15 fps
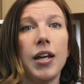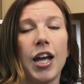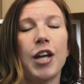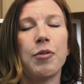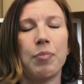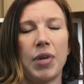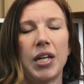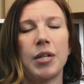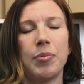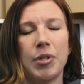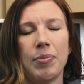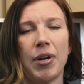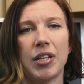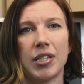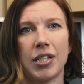and may be
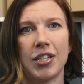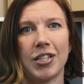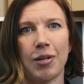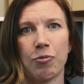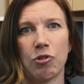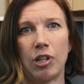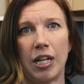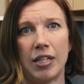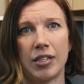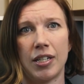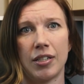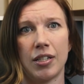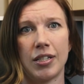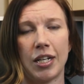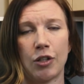best conceptualized
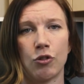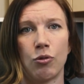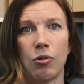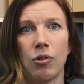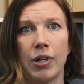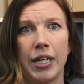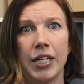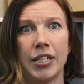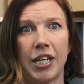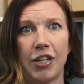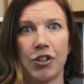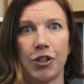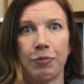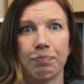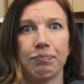as a sexual
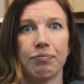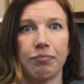orientation.